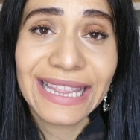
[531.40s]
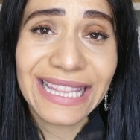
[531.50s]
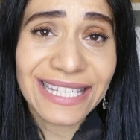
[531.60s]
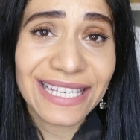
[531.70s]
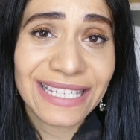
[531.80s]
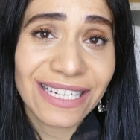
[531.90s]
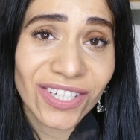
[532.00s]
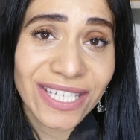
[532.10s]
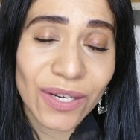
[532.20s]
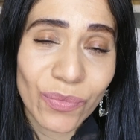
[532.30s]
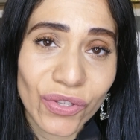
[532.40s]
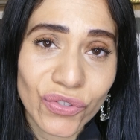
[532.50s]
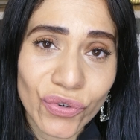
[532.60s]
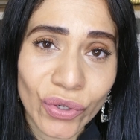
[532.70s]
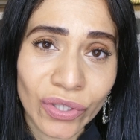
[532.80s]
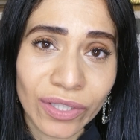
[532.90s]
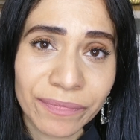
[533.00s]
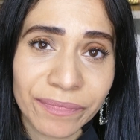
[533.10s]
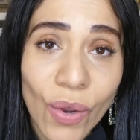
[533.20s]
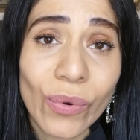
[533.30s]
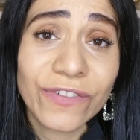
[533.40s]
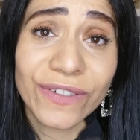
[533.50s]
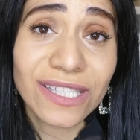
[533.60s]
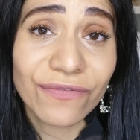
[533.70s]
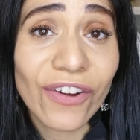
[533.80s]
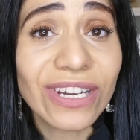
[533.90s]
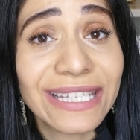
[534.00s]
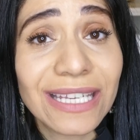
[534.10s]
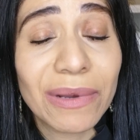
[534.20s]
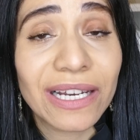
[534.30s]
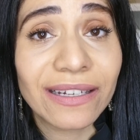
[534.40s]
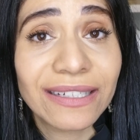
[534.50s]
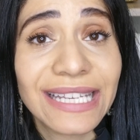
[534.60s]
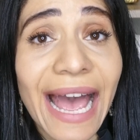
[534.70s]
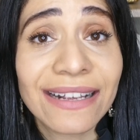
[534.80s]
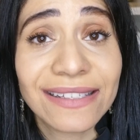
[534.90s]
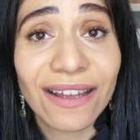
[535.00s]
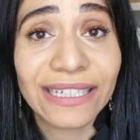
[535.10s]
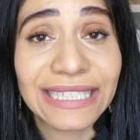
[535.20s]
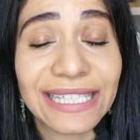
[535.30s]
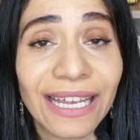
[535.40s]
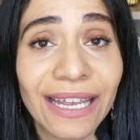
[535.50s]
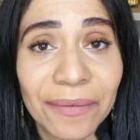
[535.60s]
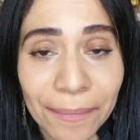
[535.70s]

This is nicotine withdrawal, which feels very similar to anxiety.